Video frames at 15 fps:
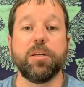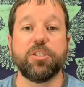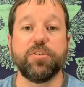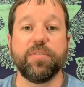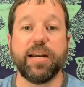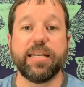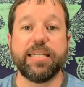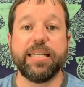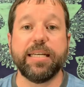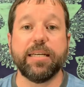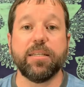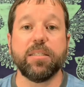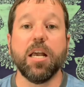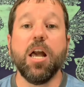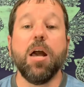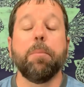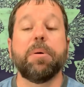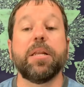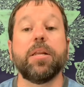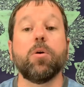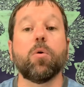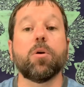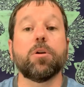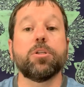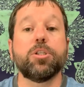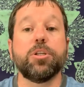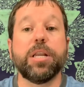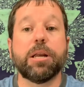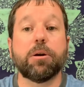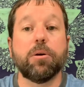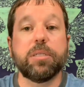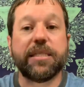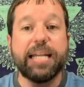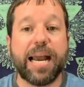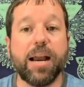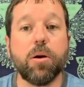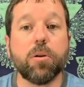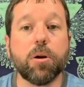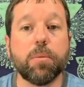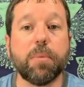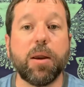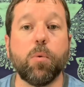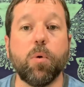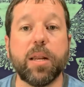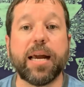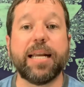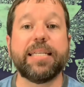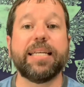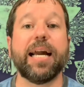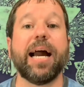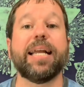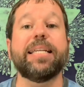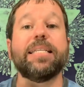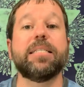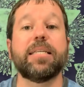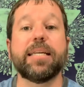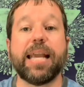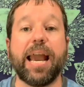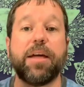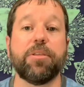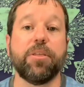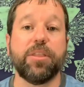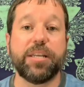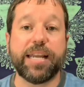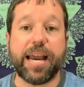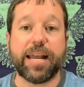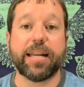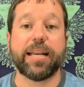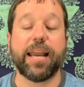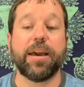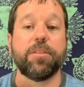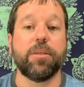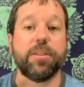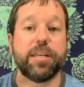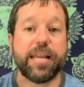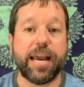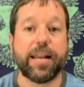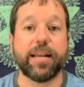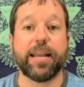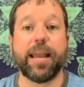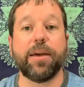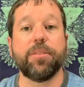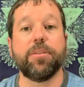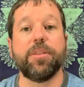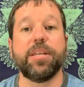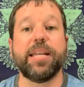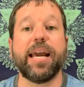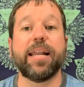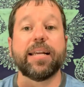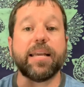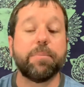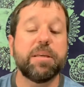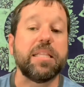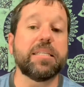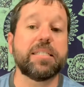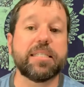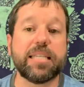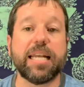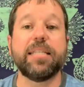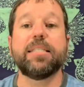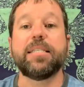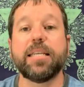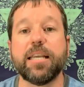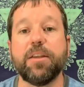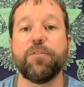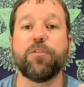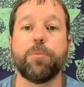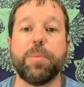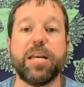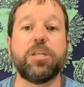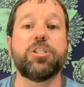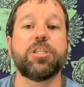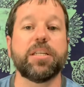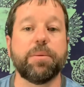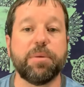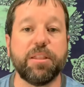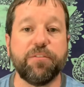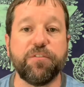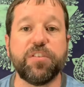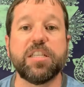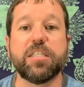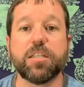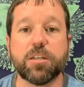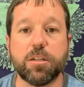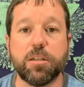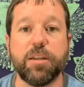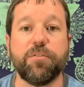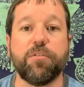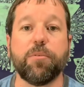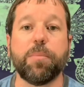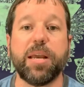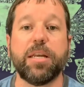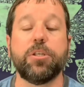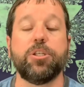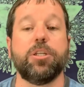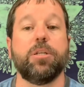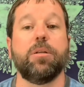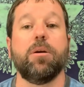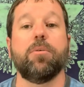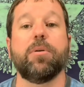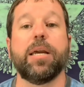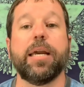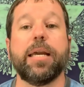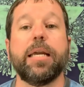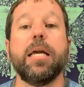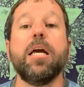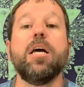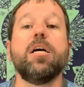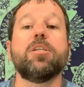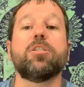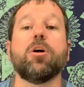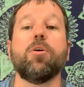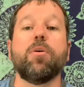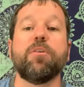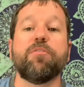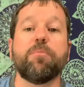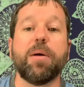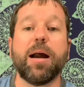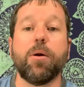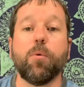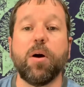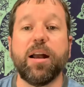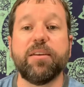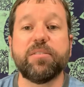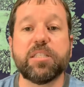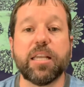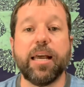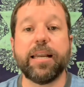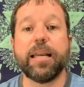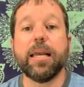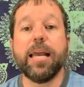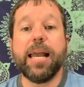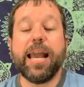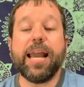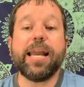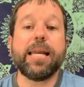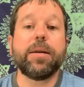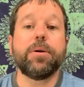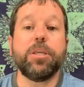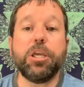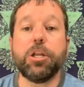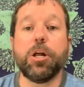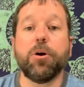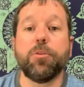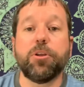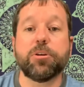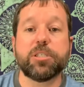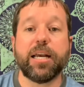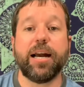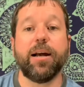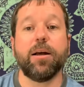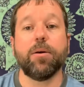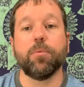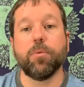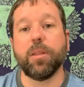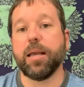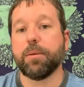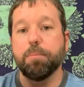of ideas. But in order to narrow down on my one idea, I need to gather the data. Give me the sensing information. Give me the physical information. Okay. So if my wife's like, hey, there's a house, like